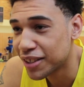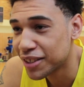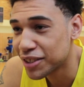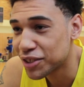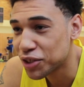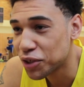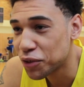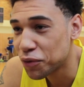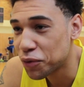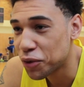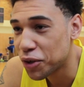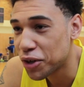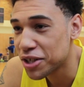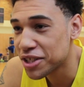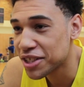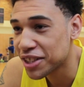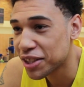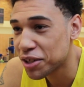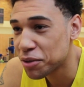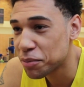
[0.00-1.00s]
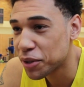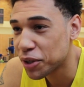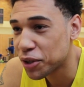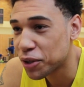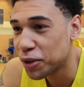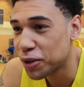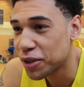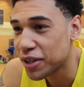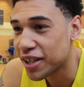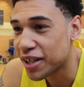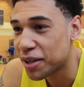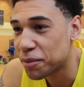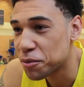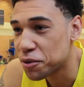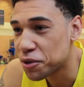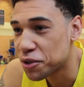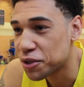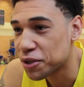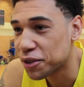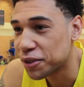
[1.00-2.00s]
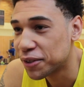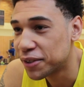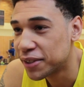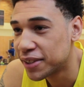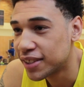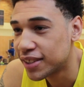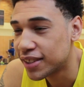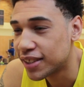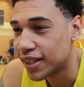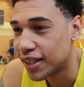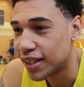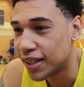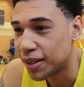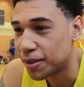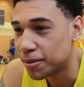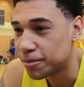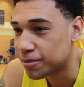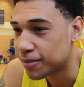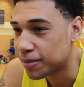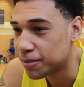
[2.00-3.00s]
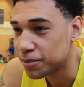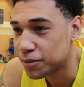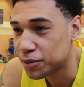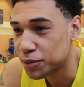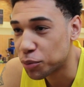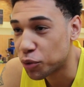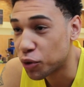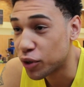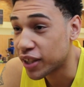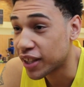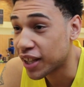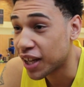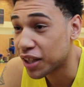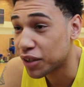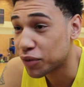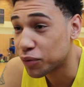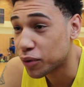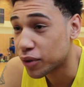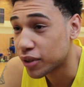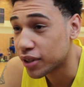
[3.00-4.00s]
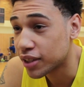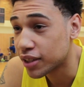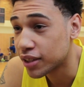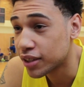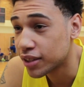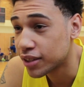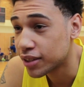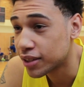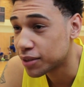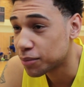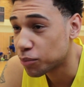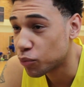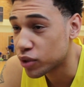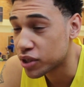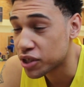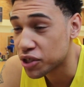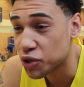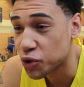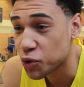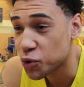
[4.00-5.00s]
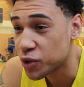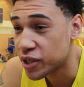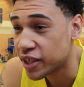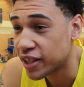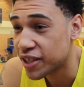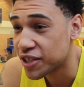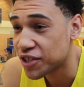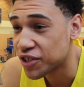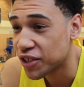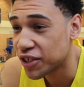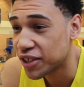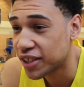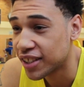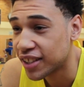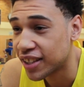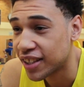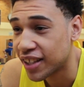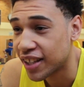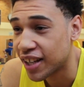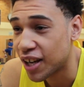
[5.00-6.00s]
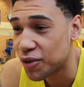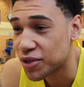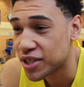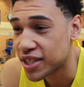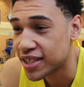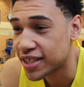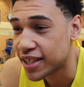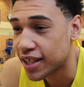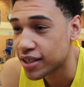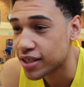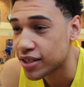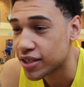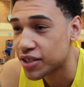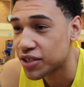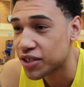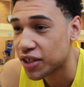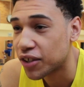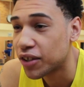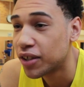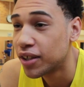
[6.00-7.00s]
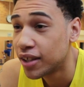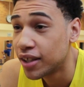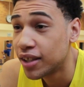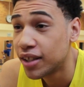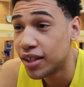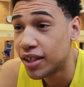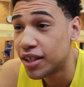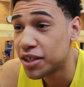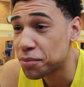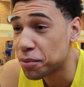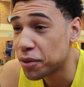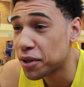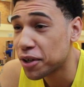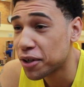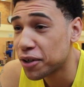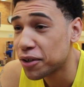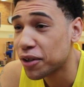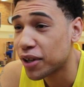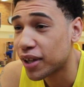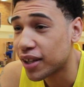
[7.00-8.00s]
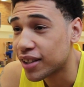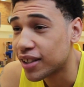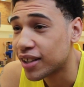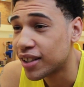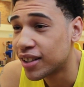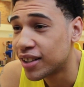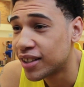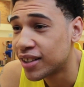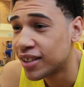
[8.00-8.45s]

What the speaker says: So far, it's a little bit colder than I'm used to. I was born in California, went to school in Arizona, and then I was in Texas, so it's pretty cold out here.